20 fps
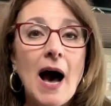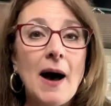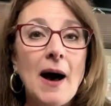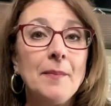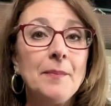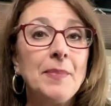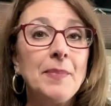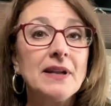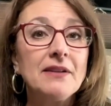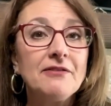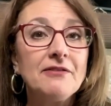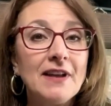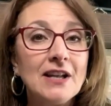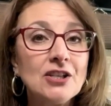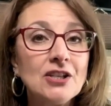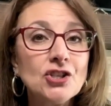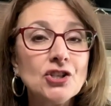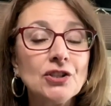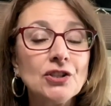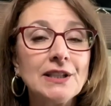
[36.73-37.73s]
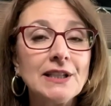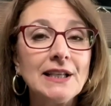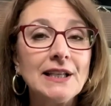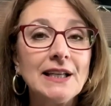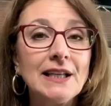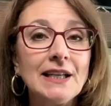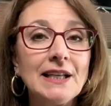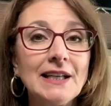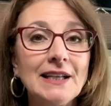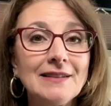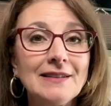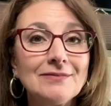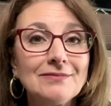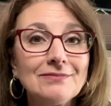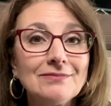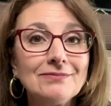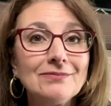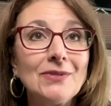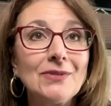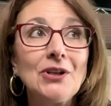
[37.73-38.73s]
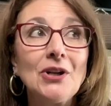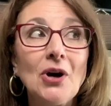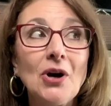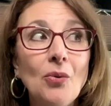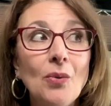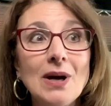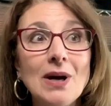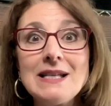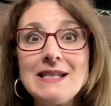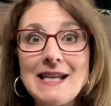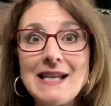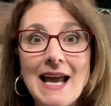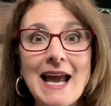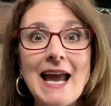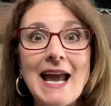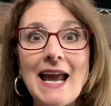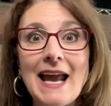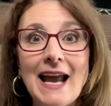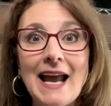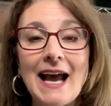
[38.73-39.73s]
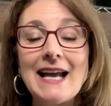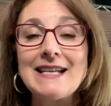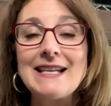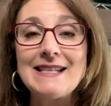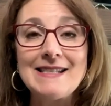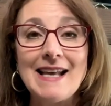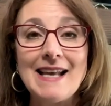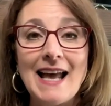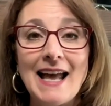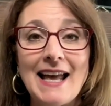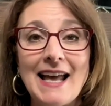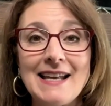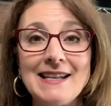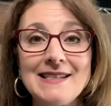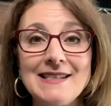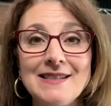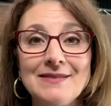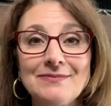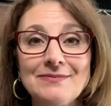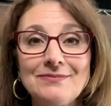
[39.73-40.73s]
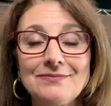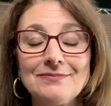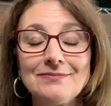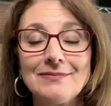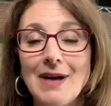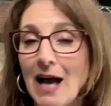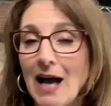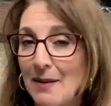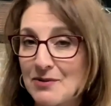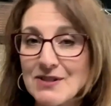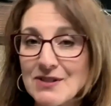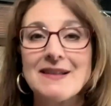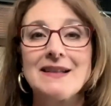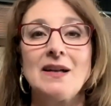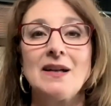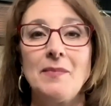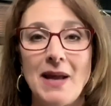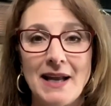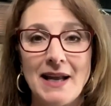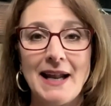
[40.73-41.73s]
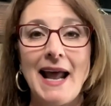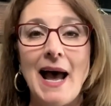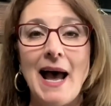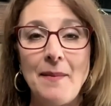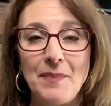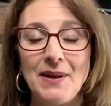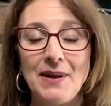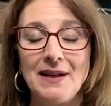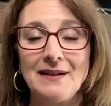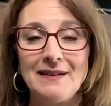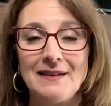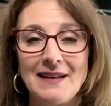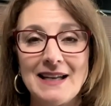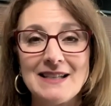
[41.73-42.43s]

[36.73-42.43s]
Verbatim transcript: Um, but eventually, you know, one day I said, I'm just going to make it happen.